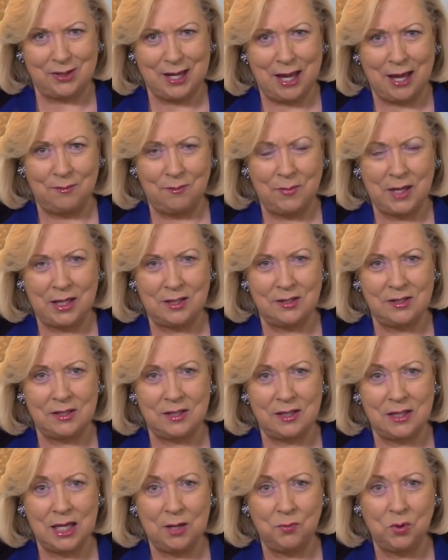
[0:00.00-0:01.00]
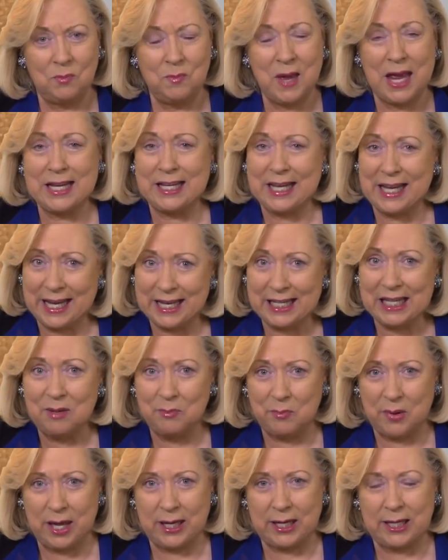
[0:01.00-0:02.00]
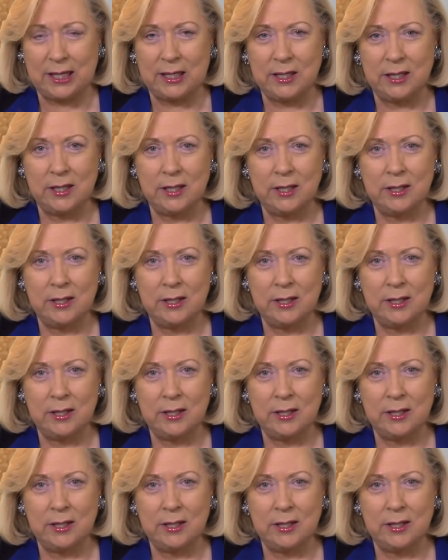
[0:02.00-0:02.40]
that means it would make anybody